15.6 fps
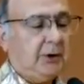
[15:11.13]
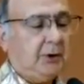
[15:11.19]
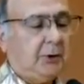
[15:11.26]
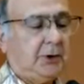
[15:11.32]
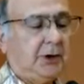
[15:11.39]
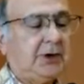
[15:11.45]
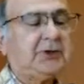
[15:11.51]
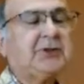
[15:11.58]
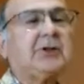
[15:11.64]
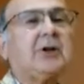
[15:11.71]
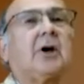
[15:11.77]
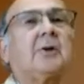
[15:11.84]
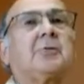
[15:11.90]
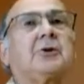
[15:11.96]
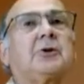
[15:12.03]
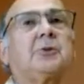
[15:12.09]
who gets
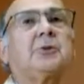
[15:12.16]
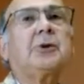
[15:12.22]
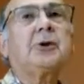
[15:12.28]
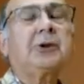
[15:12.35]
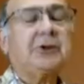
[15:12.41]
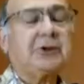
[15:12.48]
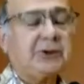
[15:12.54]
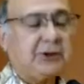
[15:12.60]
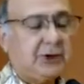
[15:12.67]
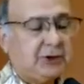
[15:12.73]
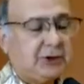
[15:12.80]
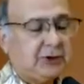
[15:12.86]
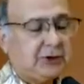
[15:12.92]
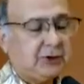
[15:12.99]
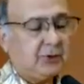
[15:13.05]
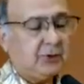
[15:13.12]
up to put his
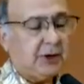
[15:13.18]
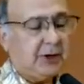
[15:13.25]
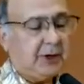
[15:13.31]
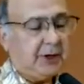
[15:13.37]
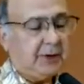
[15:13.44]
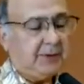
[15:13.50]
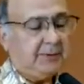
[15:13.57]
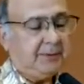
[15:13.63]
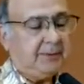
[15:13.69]
dishes away,